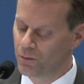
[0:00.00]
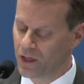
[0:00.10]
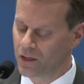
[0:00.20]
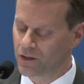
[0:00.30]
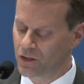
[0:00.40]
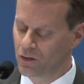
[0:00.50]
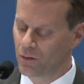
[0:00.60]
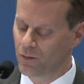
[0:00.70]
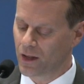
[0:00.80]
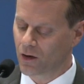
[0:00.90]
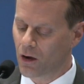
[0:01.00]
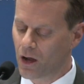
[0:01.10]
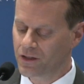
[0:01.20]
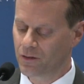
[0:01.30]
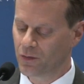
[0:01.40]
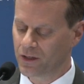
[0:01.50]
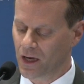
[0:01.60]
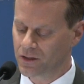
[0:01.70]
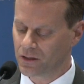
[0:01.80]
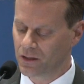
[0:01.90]
be consumed by the cost of
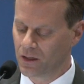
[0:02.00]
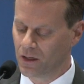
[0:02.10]
protection,